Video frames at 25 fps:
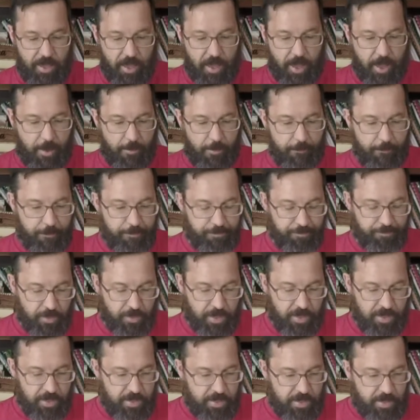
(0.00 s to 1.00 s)
Um,
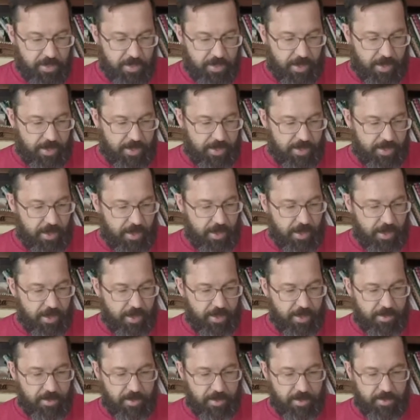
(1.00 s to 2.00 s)
I,
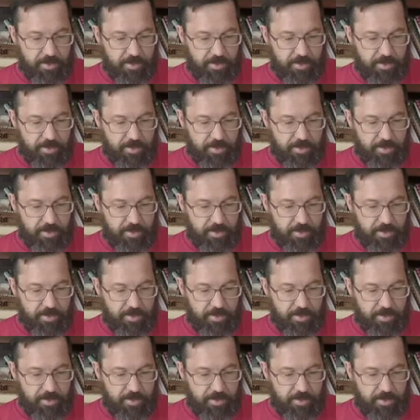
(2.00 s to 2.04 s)
uh,